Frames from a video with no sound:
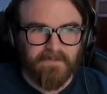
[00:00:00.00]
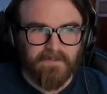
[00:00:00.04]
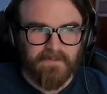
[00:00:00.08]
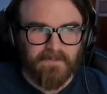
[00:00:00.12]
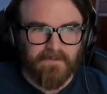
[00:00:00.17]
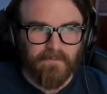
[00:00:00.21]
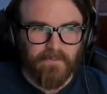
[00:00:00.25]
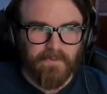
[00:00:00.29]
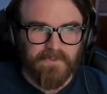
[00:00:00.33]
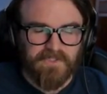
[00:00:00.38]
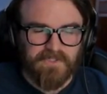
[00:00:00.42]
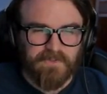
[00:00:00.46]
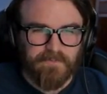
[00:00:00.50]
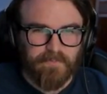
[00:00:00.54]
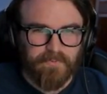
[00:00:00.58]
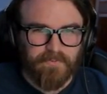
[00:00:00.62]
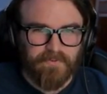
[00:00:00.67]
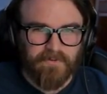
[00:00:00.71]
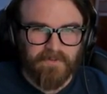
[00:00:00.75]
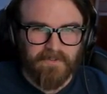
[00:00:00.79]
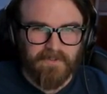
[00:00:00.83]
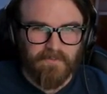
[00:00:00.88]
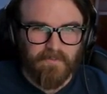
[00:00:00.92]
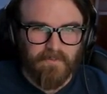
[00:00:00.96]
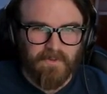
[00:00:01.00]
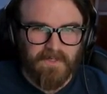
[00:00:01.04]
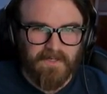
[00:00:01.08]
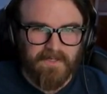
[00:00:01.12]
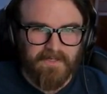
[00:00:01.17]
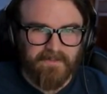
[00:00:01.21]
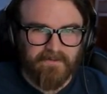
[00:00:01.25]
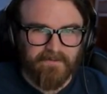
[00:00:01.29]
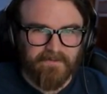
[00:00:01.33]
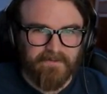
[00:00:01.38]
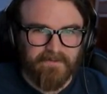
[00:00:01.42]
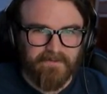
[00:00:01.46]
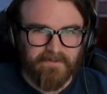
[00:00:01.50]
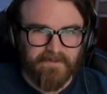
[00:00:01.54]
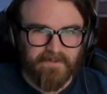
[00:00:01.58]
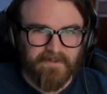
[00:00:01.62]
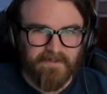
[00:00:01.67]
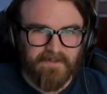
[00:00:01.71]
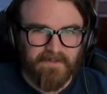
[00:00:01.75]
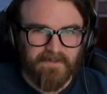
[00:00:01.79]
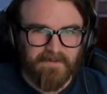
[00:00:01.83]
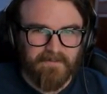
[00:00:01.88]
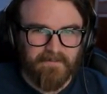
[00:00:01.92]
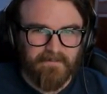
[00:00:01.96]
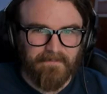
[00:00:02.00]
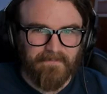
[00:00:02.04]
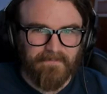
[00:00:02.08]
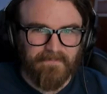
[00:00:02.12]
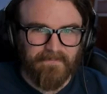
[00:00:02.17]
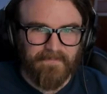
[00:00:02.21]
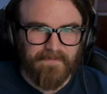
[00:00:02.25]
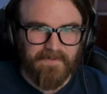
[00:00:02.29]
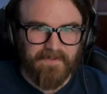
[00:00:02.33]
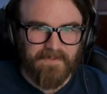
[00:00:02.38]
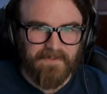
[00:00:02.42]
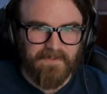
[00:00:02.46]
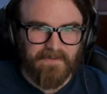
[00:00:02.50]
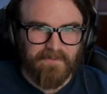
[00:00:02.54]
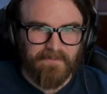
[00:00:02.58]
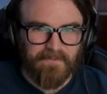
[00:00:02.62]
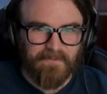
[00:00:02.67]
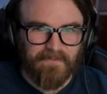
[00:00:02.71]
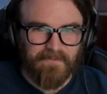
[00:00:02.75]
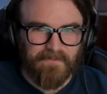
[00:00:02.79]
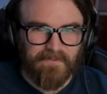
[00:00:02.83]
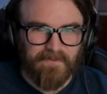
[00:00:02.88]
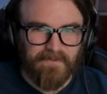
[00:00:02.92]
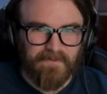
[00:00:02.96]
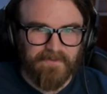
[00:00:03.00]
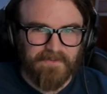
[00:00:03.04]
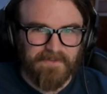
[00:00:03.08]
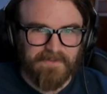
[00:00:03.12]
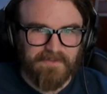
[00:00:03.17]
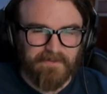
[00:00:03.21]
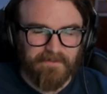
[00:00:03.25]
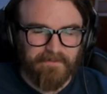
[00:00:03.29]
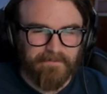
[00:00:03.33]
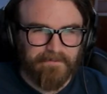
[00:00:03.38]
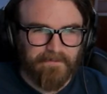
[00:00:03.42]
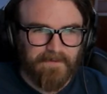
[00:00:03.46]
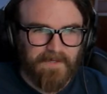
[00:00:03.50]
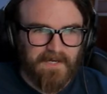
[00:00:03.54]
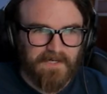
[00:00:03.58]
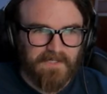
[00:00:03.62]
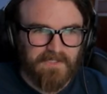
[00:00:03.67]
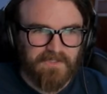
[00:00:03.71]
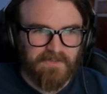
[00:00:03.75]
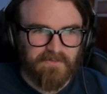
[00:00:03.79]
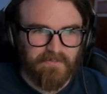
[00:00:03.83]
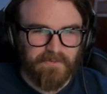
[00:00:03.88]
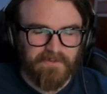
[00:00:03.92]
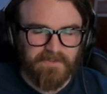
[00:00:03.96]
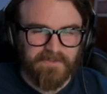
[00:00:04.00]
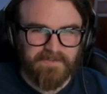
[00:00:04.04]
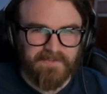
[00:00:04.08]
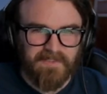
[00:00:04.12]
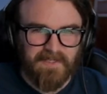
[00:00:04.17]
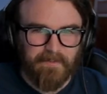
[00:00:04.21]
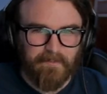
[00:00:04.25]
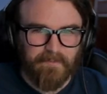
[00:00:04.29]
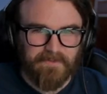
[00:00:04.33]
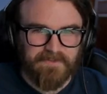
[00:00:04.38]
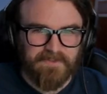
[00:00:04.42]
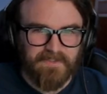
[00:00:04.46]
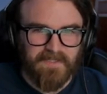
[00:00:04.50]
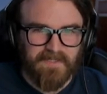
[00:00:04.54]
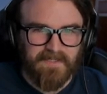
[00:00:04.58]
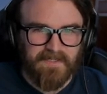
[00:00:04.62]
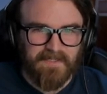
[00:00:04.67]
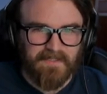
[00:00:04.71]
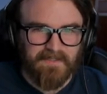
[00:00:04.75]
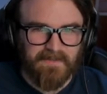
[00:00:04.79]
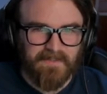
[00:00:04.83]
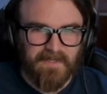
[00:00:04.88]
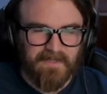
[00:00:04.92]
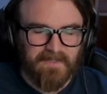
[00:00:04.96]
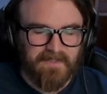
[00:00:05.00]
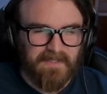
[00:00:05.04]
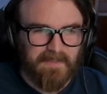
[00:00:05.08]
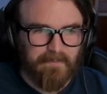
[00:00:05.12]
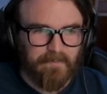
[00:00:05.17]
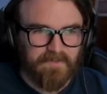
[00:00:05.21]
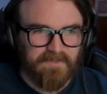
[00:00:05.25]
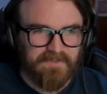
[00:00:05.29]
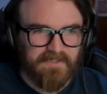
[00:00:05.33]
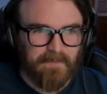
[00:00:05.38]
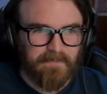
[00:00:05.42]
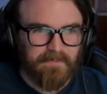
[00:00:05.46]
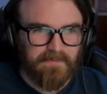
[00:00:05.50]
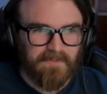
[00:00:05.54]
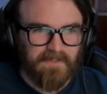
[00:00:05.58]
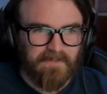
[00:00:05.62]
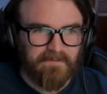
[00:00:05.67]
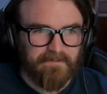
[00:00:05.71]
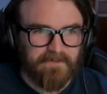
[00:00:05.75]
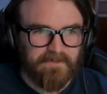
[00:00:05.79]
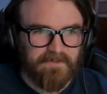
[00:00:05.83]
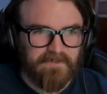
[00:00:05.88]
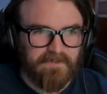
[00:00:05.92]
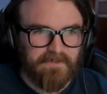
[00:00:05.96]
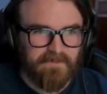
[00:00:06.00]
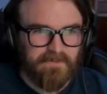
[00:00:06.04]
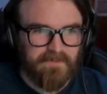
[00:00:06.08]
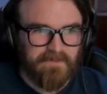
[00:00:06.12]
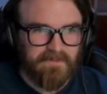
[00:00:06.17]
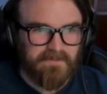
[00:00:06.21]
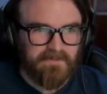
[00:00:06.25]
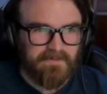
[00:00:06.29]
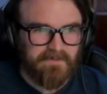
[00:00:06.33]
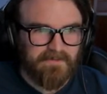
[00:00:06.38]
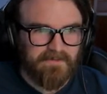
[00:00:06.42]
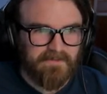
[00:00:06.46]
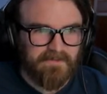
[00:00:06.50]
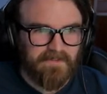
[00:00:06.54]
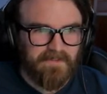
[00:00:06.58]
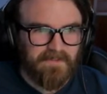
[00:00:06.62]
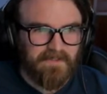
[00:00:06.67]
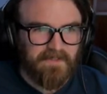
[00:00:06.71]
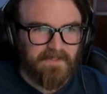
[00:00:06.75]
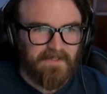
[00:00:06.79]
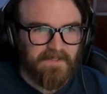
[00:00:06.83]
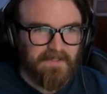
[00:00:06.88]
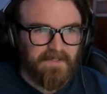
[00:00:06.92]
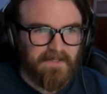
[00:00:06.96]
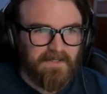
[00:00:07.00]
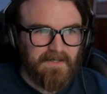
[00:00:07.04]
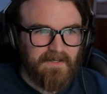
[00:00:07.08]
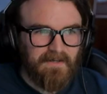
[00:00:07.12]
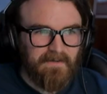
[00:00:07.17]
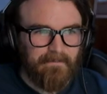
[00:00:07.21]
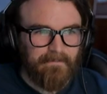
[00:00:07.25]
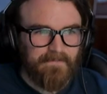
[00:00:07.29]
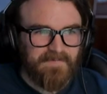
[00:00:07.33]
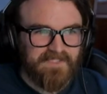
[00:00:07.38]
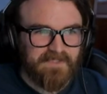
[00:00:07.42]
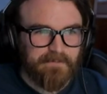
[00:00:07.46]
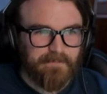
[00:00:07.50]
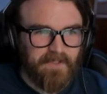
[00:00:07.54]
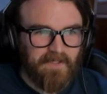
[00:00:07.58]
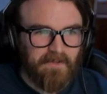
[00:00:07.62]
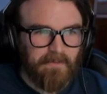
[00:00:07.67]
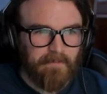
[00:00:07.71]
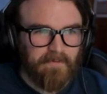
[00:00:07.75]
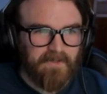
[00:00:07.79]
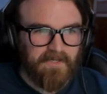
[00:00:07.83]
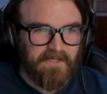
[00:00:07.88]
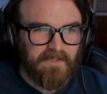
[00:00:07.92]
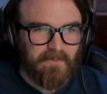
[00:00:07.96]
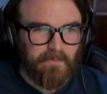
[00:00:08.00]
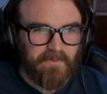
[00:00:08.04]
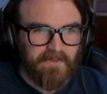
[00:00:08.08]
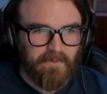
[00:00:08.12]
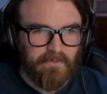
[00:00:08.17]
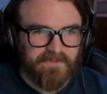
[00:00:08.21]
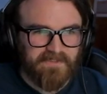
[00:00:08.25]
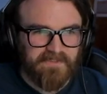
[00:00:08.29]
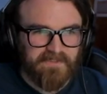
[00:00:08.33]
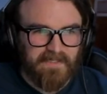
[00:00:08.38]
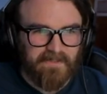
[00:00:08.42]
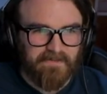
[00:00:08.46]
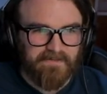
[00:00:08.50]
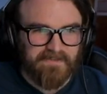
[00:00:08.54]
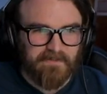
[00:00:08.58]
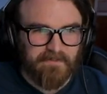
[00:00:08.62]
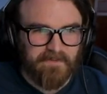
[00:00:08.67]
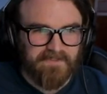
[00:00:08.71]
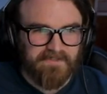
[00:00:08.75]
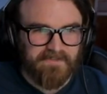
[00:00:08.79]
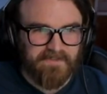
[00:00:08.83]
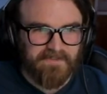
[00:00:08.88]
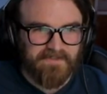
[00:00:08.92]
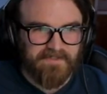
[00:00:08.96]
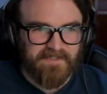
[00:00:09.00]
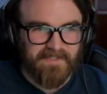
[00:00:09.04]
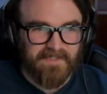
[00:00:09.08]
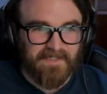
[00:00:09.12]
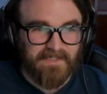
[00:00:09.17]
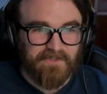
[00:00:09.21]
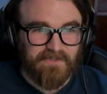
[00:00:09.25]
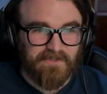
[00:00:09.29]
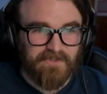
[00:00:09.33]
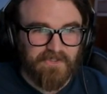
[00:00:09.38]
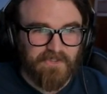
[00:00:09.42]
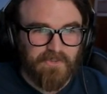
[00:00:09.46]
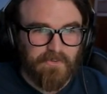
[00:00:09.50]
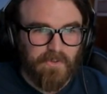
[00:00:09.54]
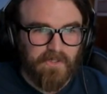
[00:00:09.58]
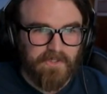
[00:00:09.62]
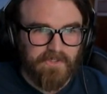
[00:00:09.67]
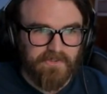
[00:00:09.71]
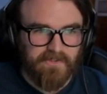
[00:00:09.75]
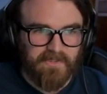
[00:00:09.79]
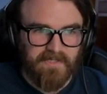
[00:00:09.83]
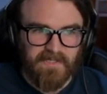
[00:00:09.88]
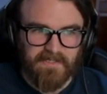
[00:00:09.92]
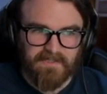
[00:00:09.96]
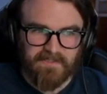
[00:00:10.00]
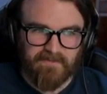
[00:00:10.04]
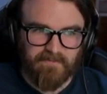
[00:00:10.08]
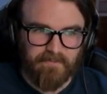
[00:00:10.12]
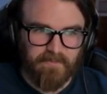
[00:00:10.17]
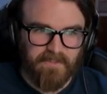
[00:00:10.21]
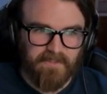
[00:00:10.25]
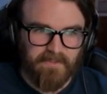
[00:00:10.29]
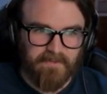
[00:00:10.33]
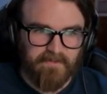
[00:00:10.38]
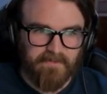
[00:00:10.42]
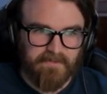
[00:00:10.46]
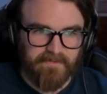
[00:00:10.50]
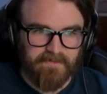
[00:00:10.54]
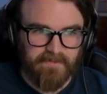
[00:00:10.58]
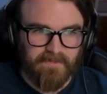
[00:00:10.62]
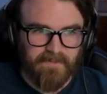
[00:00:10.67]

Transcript: which is pretty wild. Um, you know, there's a fraction of what this game was getting, and that game was kept alive for two years. Um, Spellbreak, when it was announced to be sunsetting, had 200 active players.